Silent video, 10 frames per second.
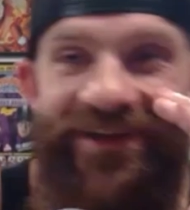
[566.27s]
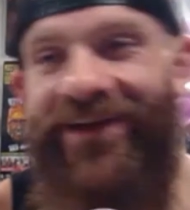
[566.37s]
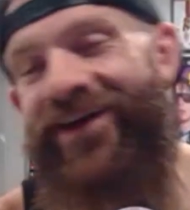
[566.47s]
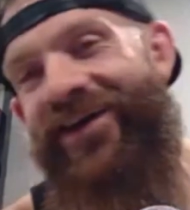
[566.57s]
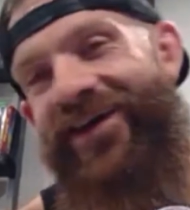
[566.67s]

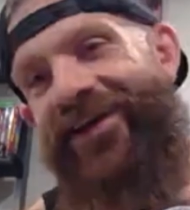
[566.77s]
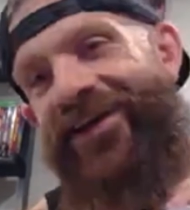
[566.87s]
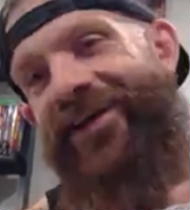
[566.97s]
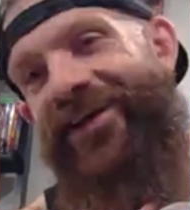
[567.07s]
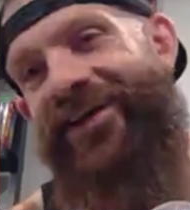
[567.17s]
before that,
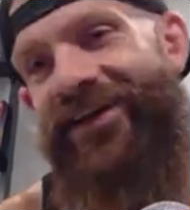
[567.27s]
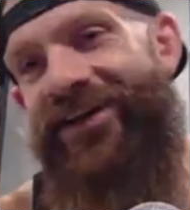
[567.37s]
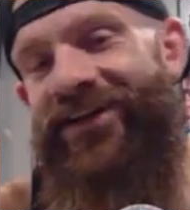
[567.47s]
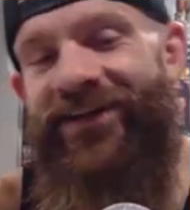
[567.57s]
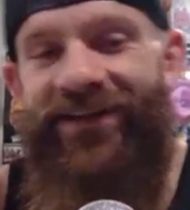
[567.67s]
I
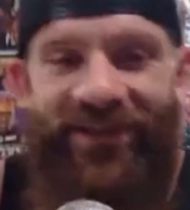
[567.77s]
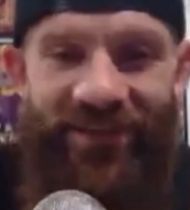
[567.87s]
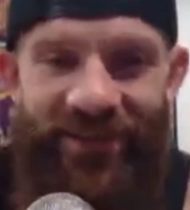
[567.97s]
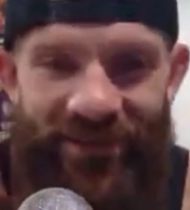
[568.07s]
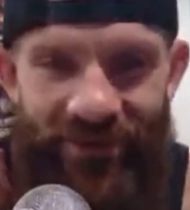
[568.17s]

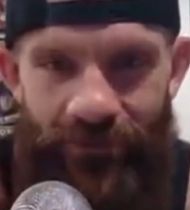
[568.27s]
only